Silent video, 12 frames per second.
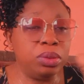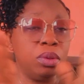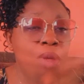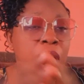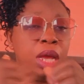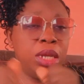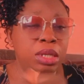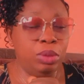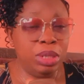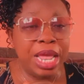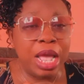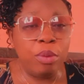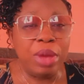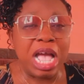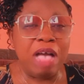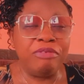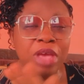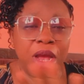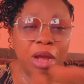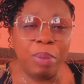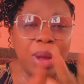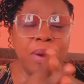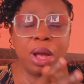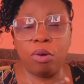So there we have a
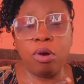power